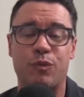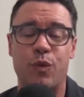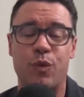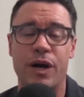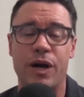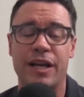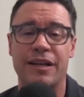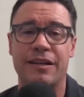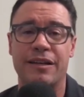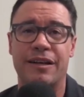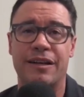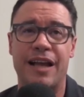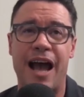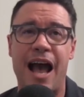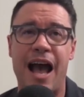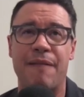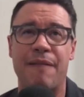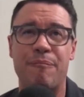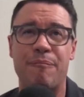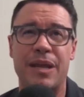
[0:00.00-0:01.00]
what
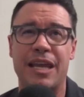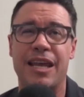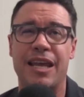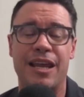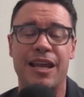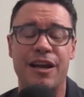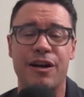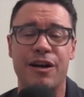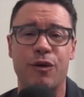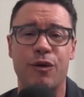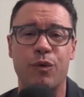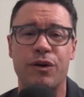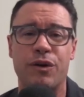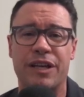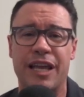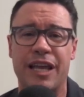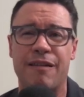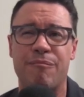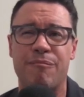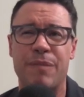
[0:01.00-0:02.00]
got me here will
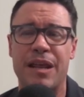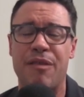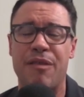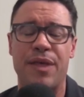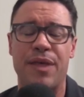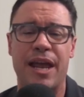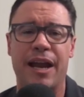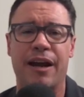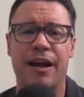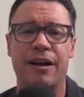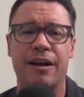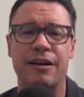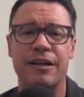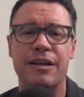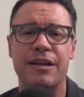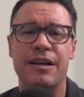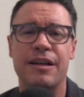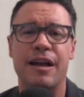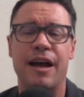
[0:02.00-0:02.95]
get me there,